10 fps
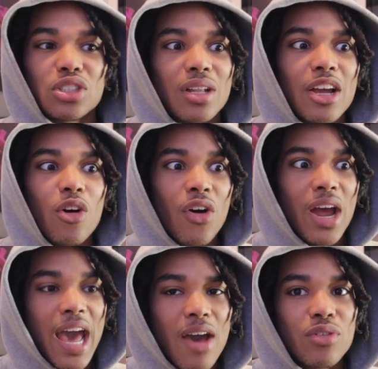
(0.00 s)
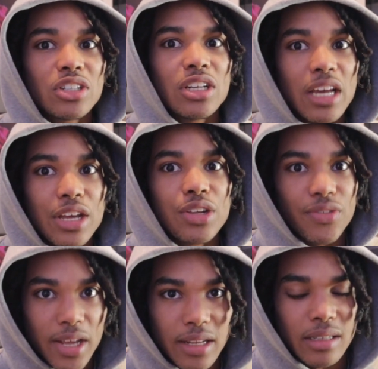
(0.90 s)
So like, on average, a nigga
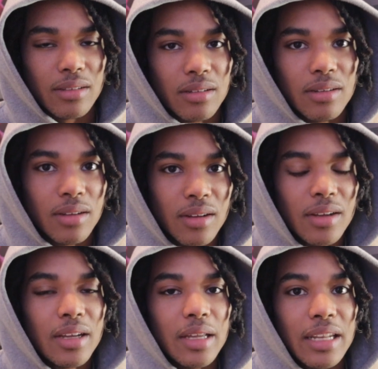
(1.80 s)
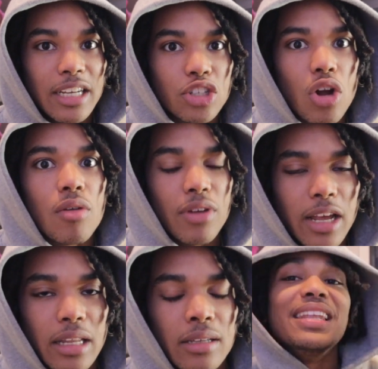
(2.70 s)
is failing. Niggas are failing.